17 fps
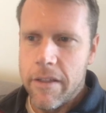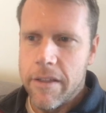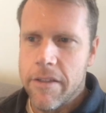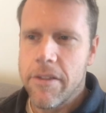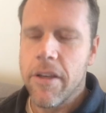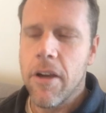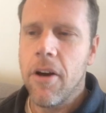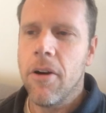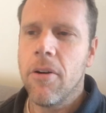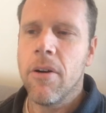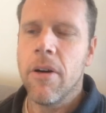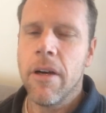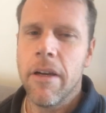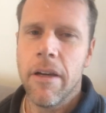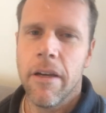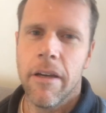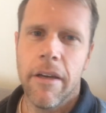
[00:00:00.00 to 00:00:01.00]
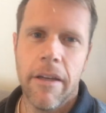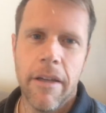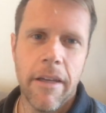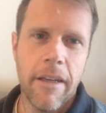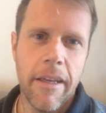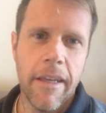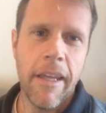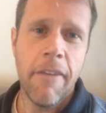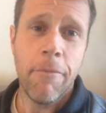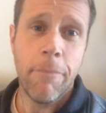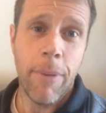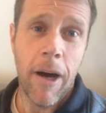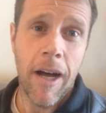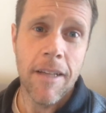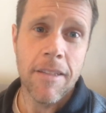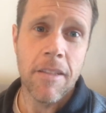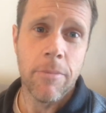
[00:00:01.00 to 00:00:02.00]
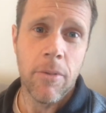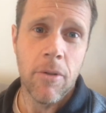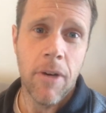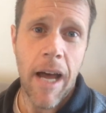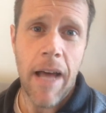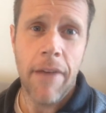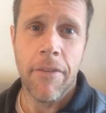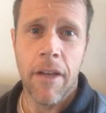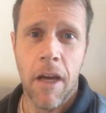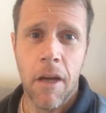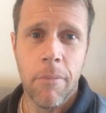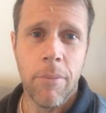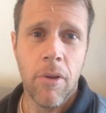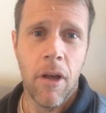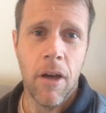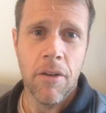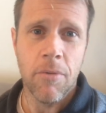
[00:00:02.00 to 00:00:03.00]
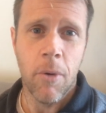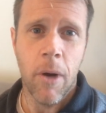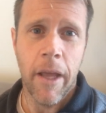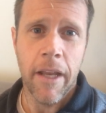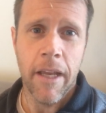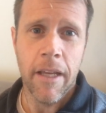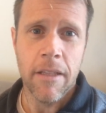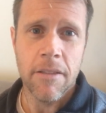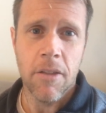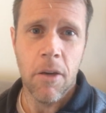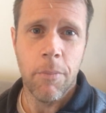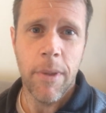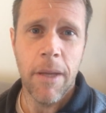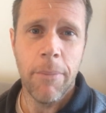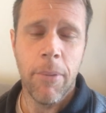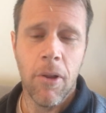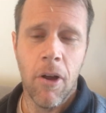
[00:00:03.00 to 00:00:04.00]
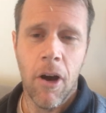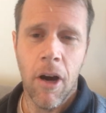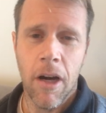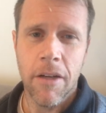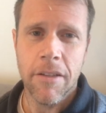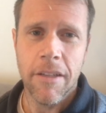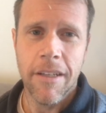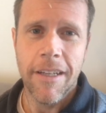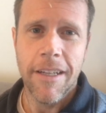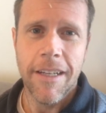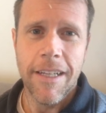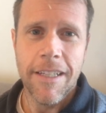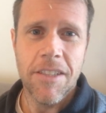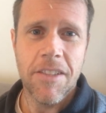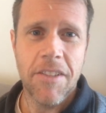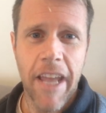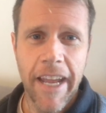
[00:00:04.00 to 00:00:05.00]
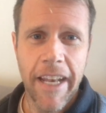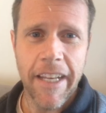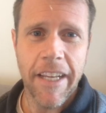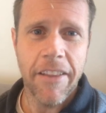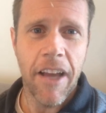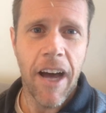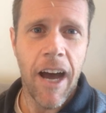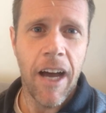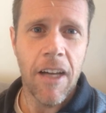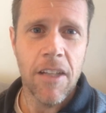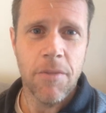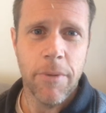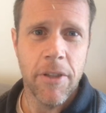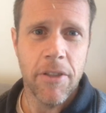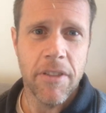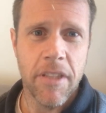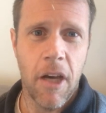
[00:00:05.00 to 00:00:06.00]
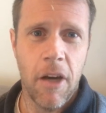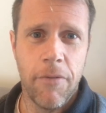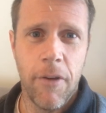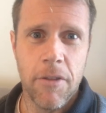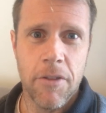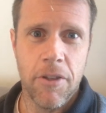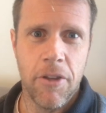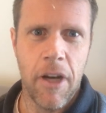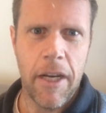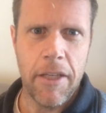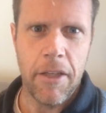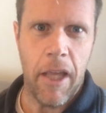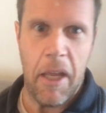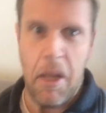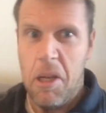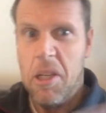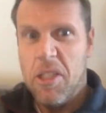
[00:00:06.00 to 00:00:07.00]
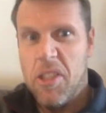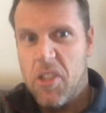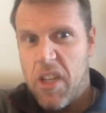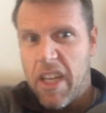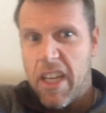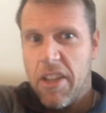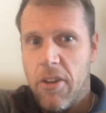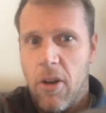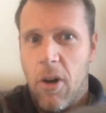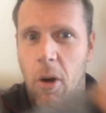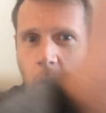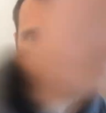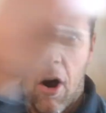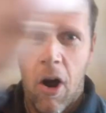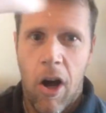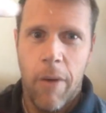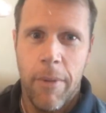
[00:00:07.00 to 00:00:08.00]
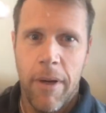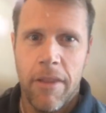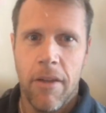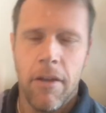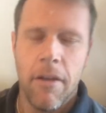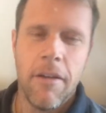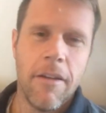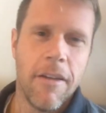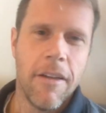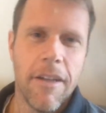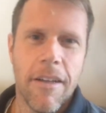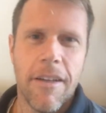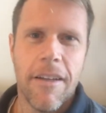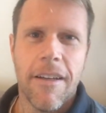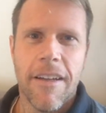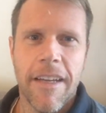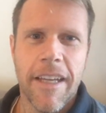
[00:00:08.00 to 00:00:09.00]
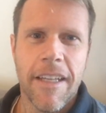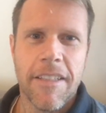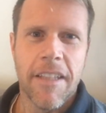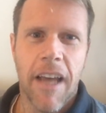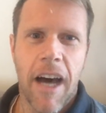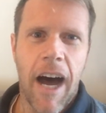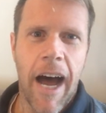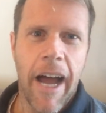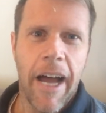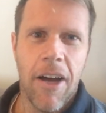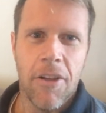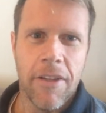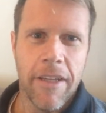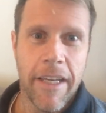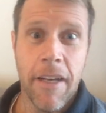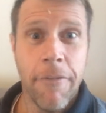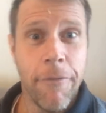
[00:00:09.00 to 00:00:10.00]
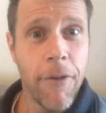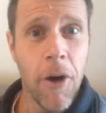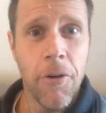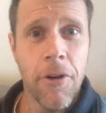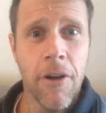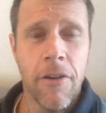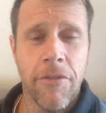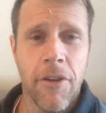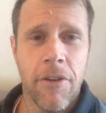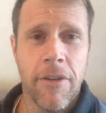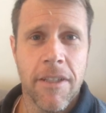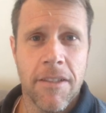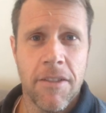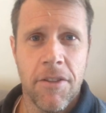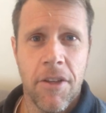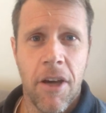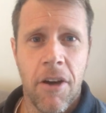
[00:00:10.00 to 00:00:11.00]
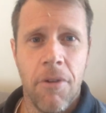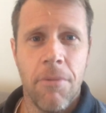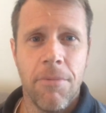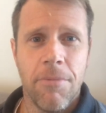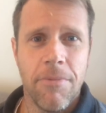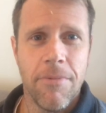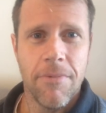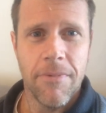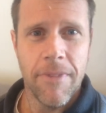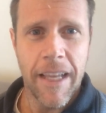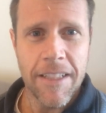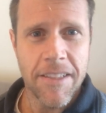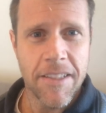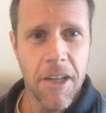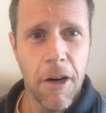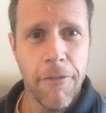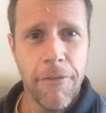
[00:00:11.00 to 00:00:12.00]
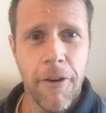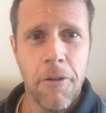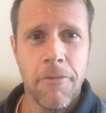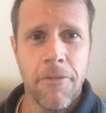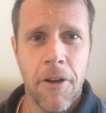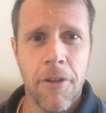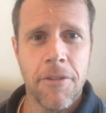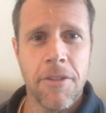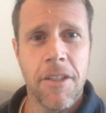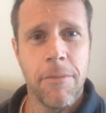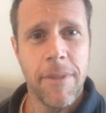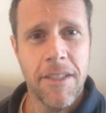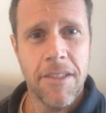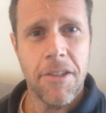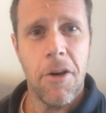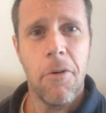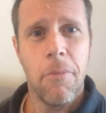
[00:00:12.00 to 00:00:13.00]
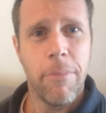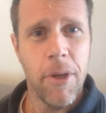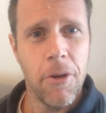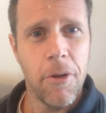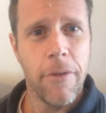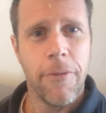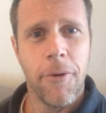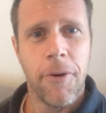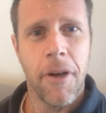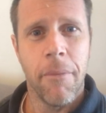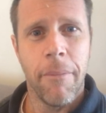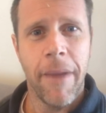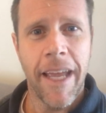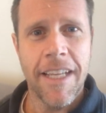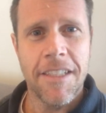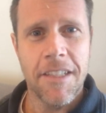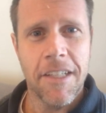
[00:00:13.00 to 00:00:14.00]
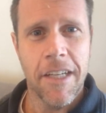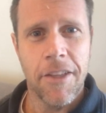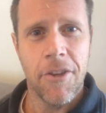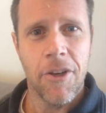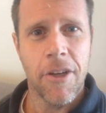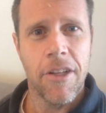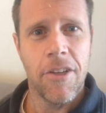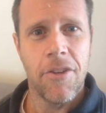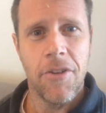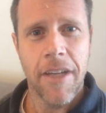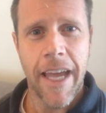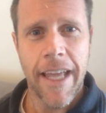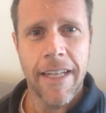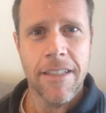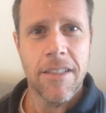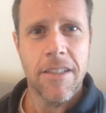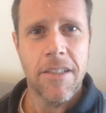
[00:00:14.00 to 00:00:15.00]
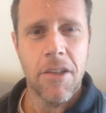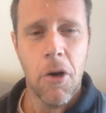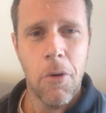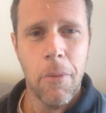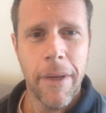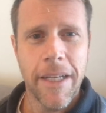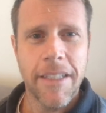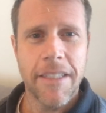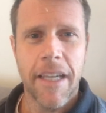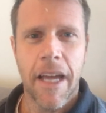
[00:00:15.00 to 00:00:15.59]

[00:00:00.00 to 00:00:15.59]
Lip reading: So if possible, have an unplugged wedding so people aren't standing in the aisles with their cell phones, or they're not like sticking their whole arm into the aisle to get a photo of you, because that cell phone photo is going to be so beautiful and amazing, and they're going to look at it so many